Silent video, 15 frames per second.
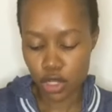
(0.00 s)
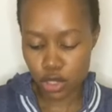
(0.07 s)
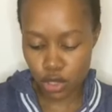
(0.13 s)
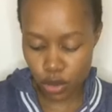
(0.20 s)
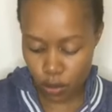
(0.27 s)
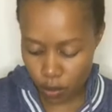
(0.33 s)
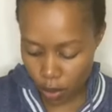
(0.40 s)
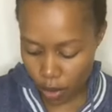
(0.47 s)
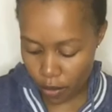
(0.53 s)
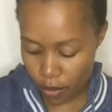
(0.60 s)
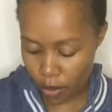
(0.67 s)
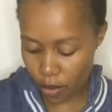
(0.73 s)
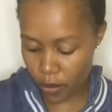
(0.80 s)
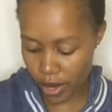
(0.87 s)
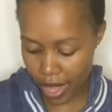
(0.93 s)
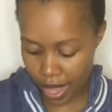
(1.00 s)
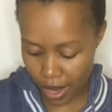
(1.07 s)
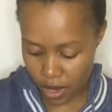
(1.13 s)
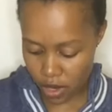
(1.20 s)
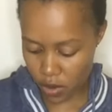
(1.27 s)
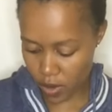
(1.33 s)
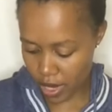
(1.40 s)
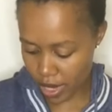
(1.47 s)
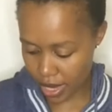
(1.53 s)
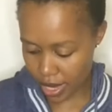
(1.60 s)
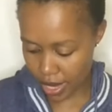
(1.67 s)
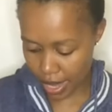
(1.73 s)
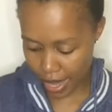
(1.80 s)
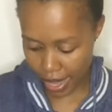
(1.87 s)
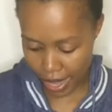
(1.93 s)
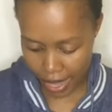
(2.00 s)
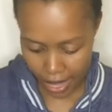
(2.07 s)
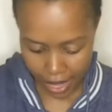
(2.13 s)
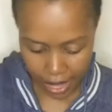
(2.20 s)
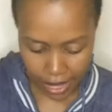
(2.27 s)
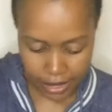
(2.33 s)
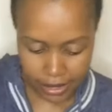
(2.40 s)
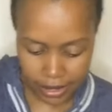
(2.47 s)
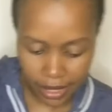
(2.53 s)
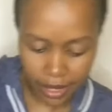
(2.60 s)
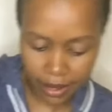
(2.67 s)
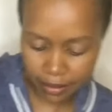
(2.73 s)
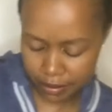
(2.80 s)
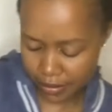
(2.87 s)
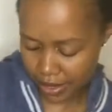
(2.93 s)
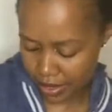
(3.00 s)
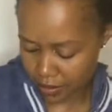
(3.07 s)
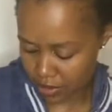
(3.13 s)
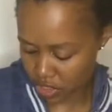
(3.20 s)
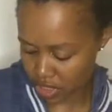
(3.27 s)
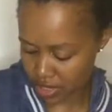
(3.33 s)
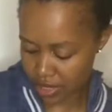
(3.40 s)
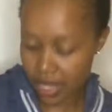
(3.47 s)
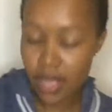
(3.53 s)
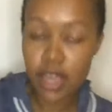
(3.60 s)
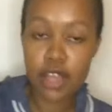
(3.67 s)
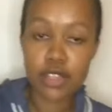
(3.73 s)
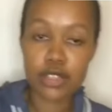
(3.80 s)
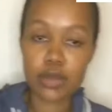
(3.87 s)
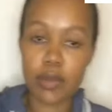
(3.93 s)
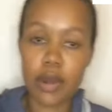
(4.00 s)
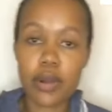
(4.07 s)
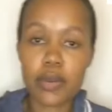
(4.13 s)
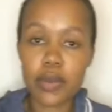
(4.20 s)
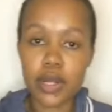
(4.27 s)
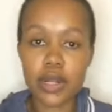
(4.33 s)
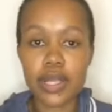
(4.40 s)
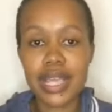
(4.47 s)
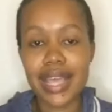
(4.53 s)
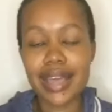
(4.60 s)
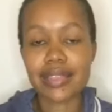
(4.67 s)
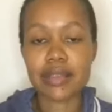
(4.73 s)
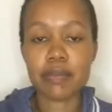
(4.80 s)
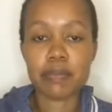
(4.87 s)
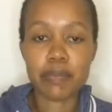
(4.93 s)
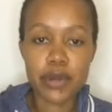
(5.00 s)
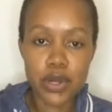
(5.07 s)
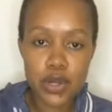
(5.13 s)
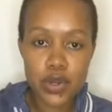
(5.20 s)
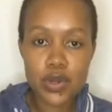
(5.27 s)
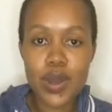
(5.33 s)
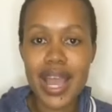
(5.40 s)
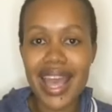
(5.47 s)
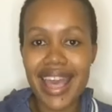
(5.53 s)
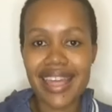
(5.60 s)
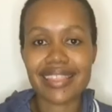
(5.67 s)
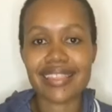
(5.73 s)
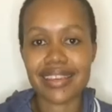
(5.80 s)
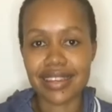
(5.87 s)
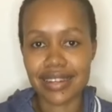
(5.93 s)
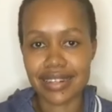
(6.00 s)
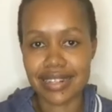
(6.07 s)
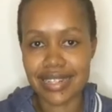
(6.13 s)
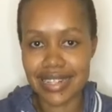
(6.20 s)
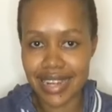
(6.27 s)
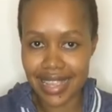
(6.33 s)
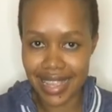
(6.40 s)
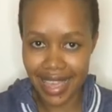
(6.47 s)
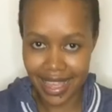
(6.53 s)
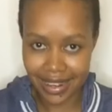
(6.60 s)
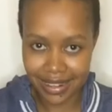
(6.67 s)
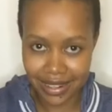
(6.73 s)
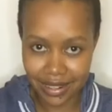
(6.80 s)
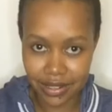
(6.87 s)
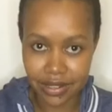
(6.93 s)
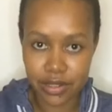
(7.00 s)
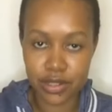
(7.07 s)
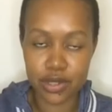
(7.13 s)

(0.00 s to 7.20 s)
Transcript: Tomorrow we are looking at let me just see. Tomorrow we're looking at the blue and the green candle.